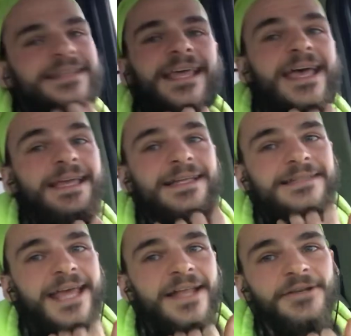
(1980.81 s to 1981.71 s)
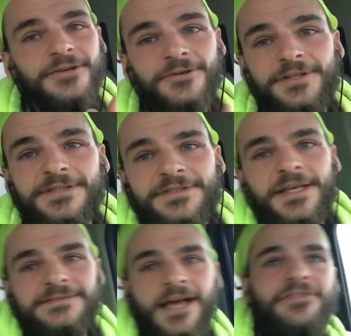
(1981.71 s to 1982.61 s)
that they intend to do these
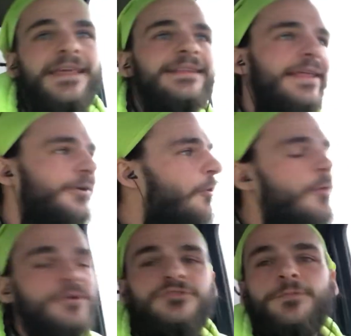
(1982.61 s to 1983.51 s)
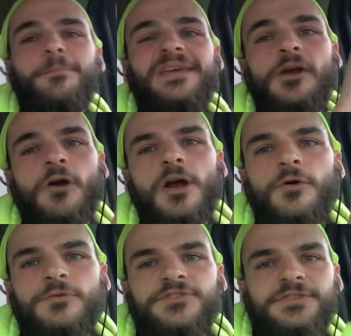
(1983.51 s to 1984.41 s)
things. I think that they're almost
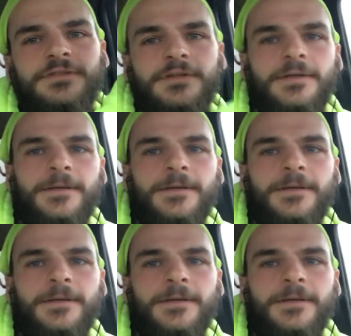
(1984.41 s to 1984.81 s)
miracles,